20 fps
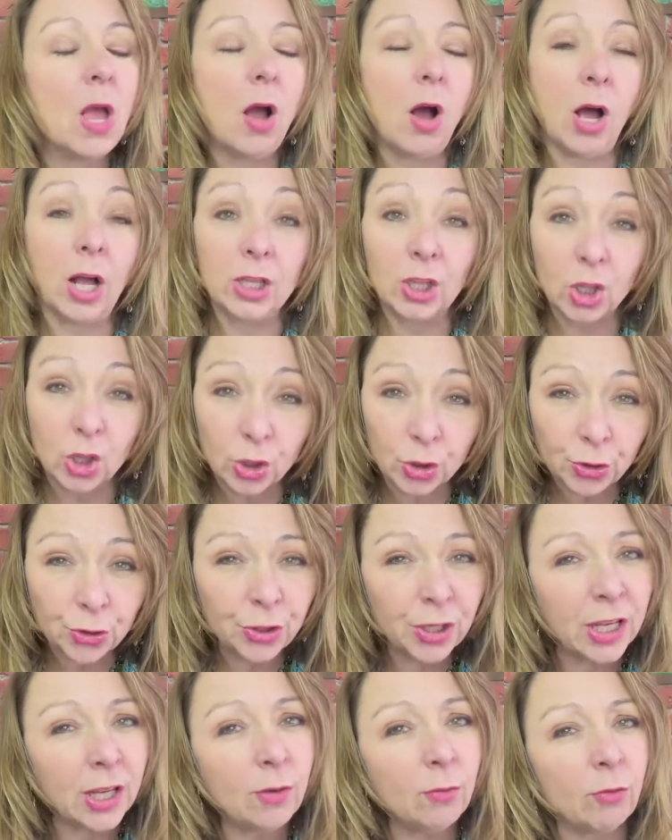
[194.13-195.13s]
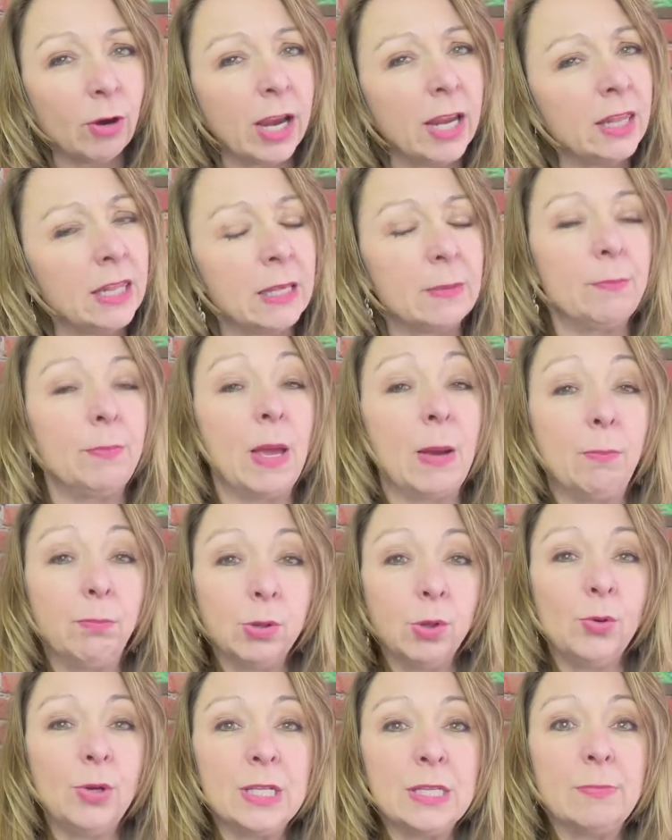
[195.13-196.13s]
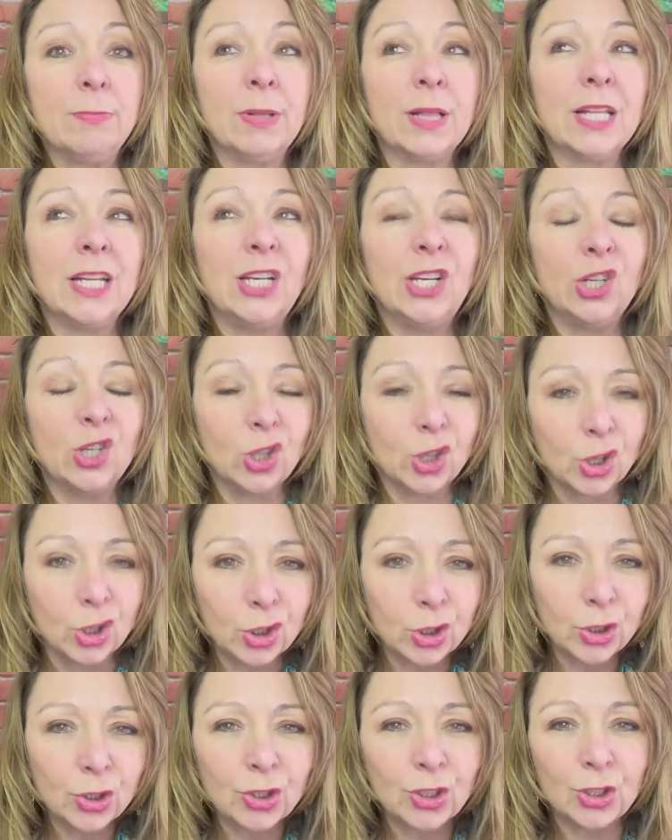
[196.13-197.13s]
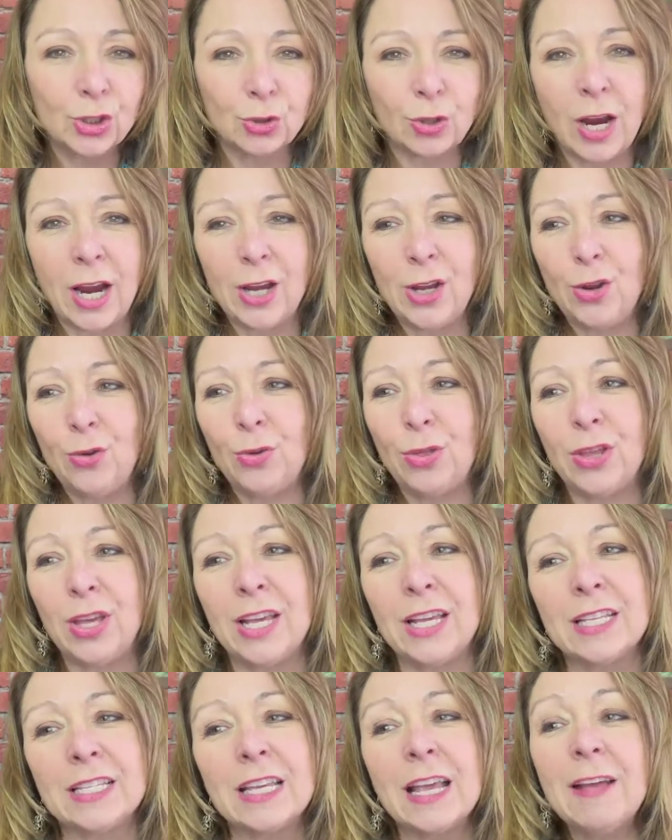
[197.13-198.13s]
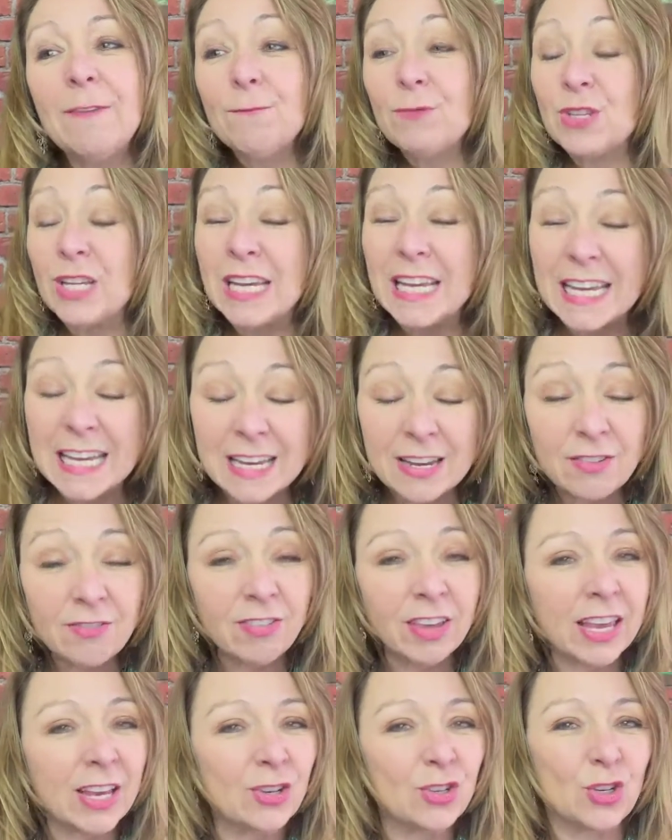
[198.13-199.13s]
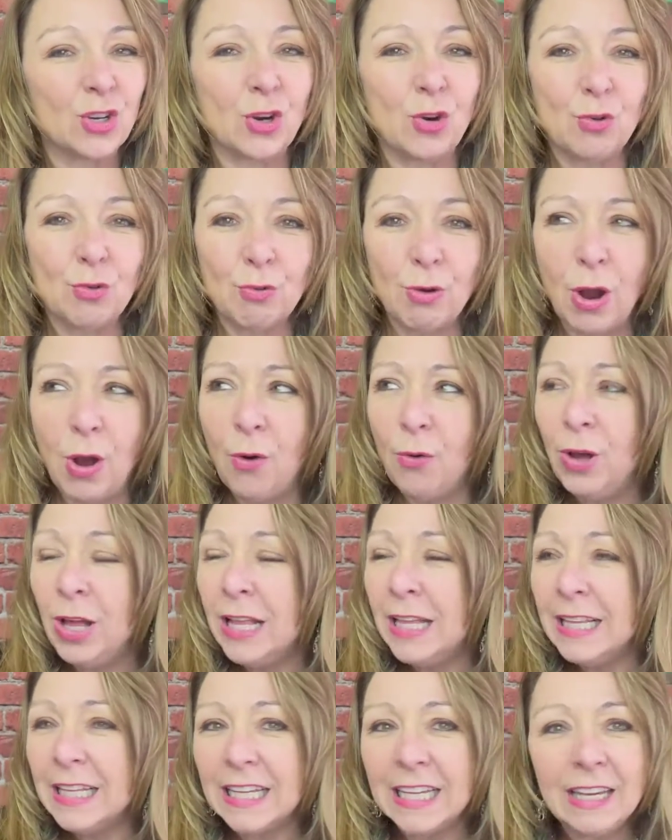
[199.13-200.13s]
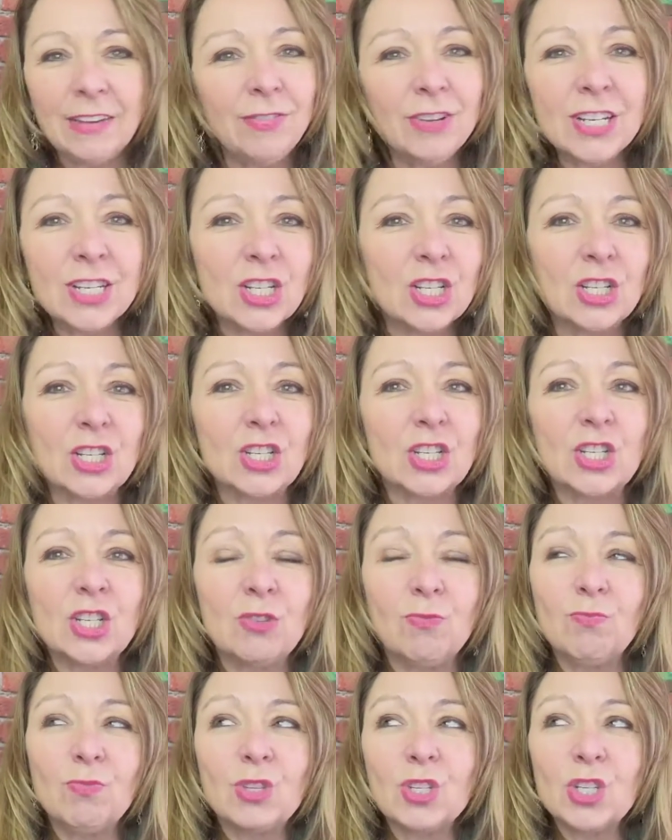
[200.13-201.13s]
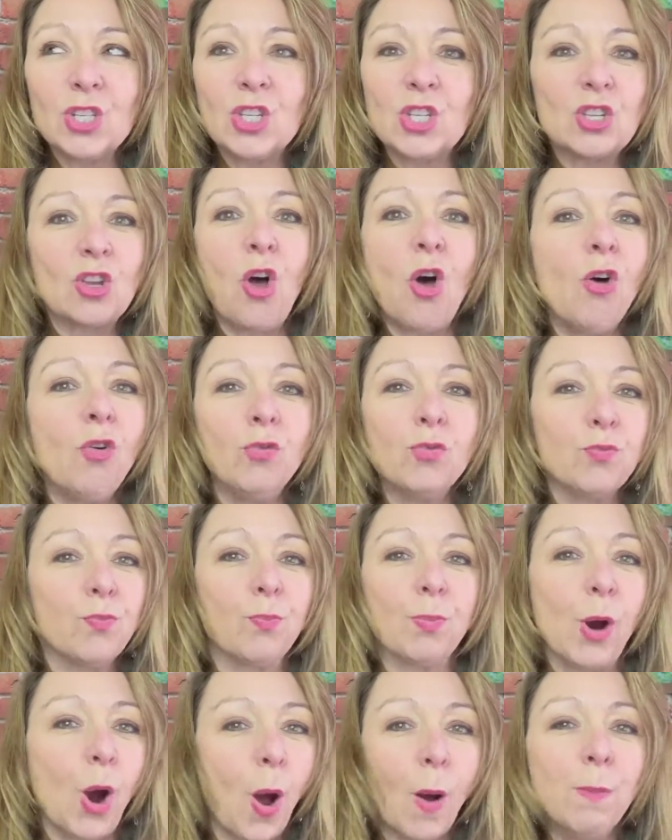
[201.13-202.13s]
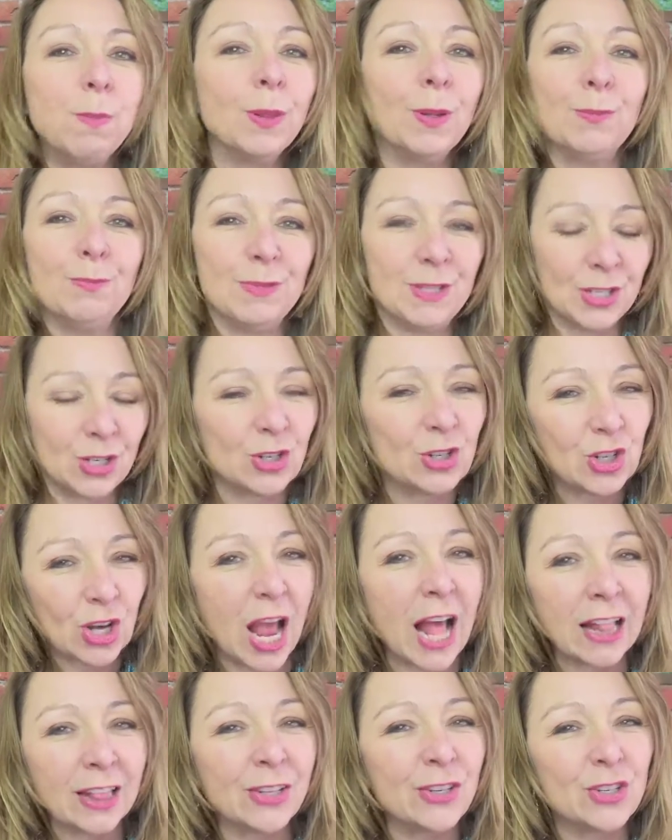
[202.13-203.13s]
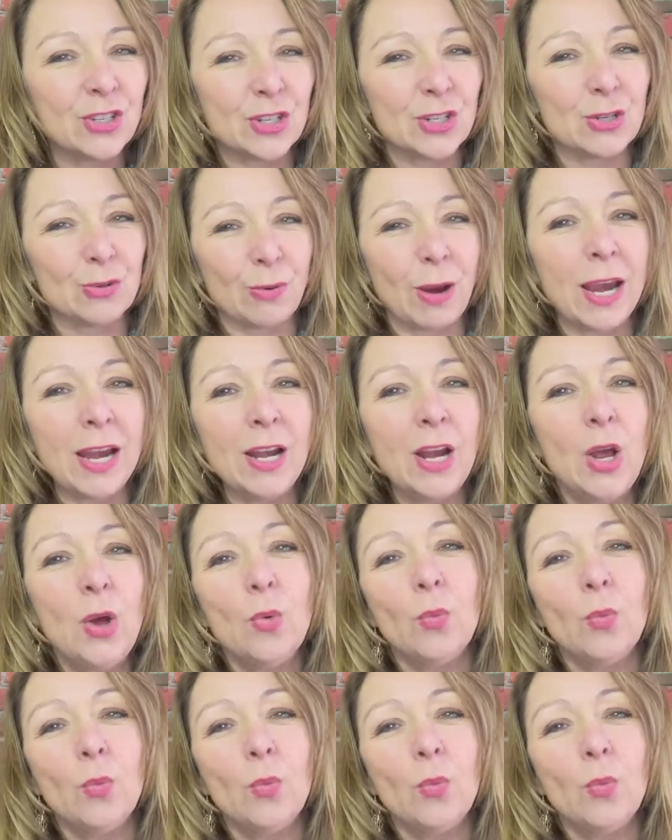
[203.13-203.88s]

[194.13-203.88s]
on learning, right? The employee's ability to learn, to try new things, to innovate, to grow, even to solve problems and challenges, right?